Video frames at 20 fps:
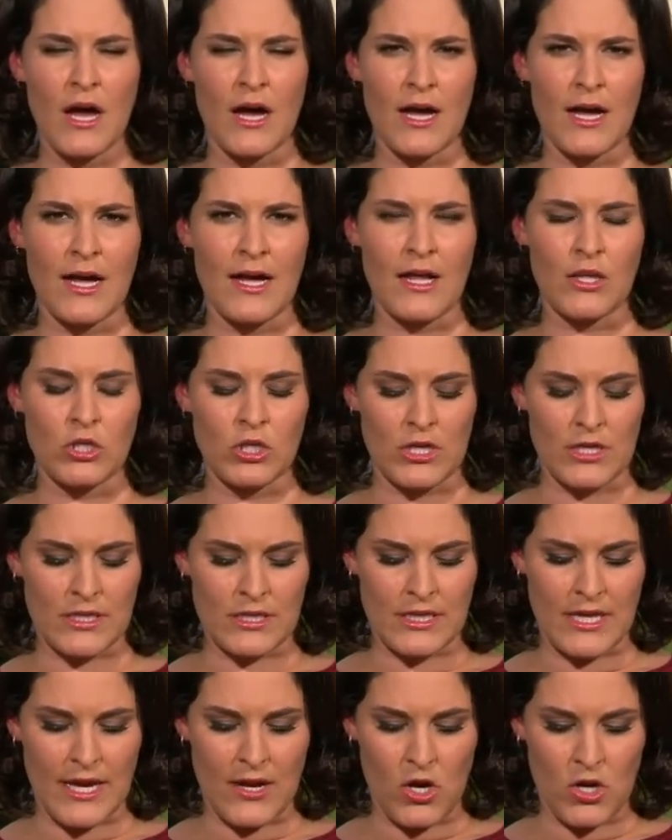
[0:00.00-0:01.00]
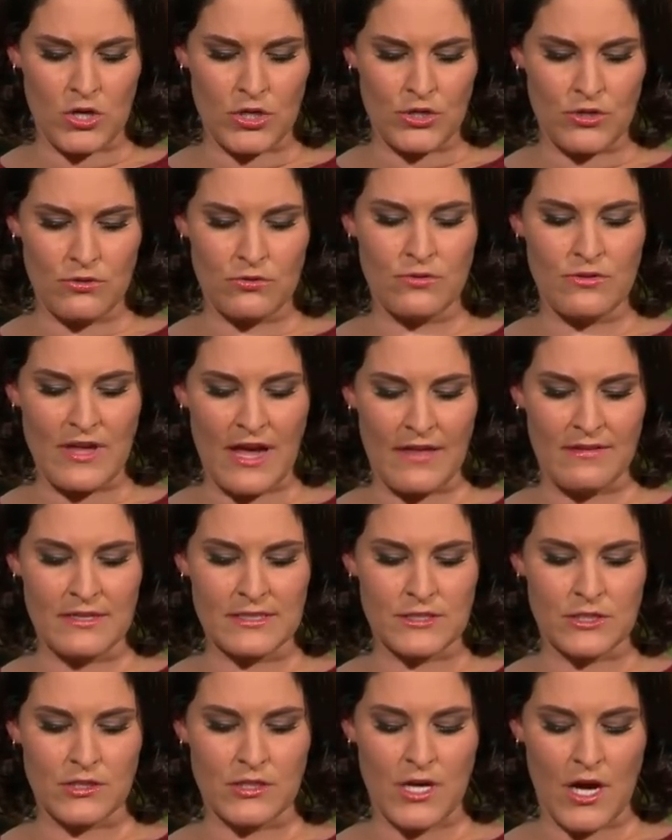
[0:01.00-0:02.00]
Uh, look, they argued that
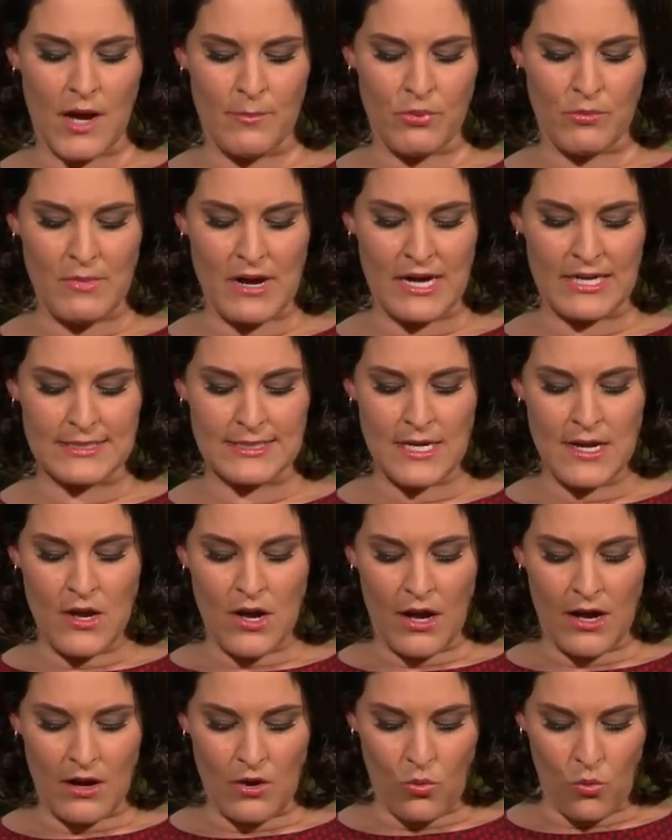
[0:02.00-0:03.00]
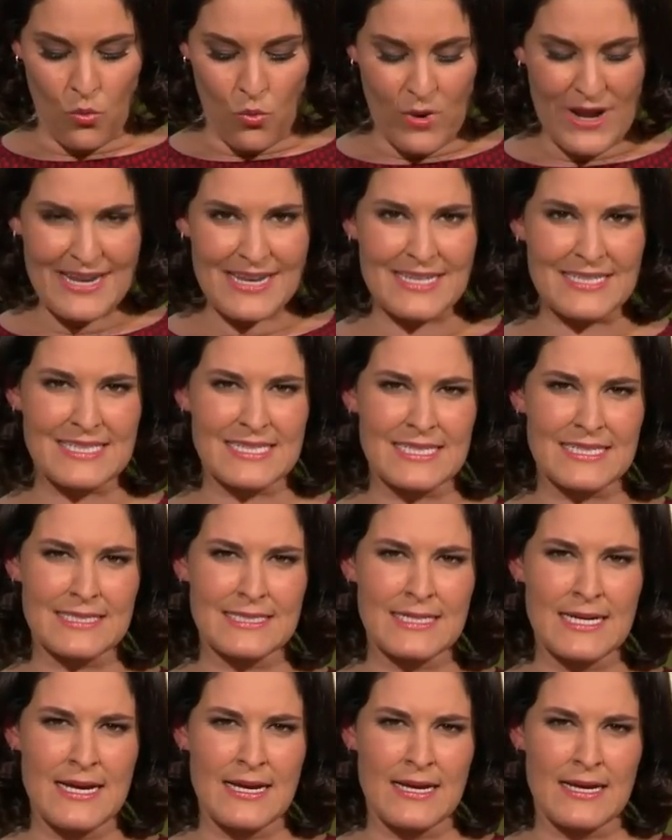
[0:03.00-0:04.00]
this could compromise uh,
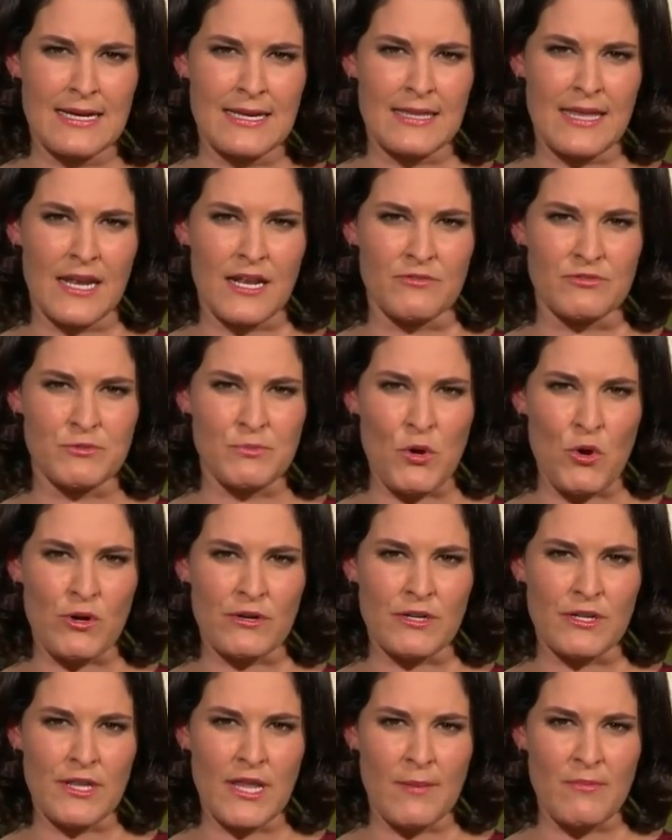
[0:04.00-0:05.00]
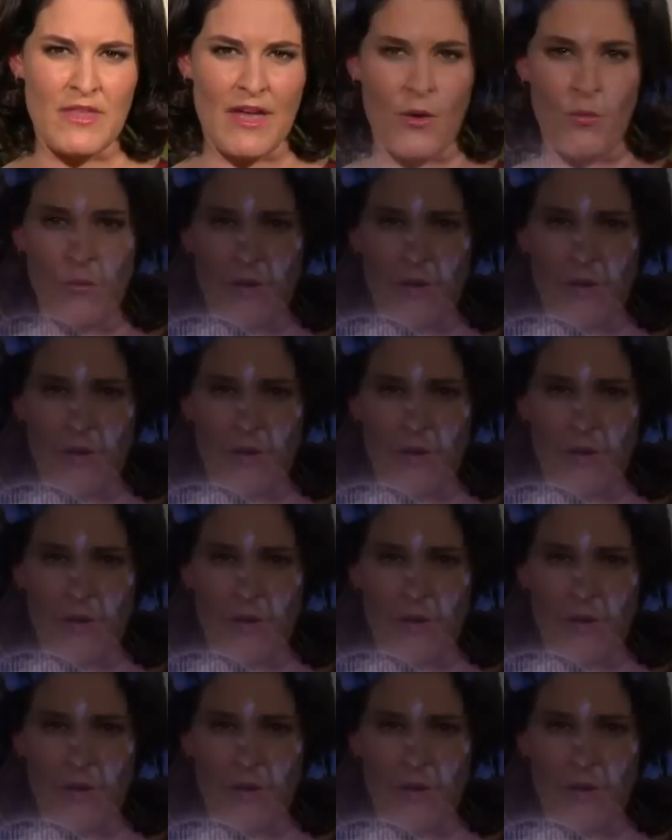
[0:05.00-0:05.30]
witnesses uh, that have spoken to them, that